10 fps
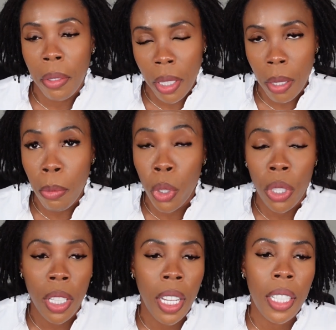
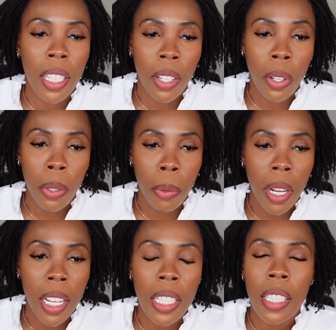emotionally and
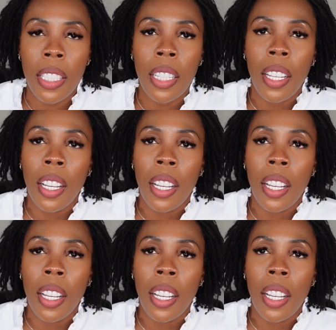otherwise,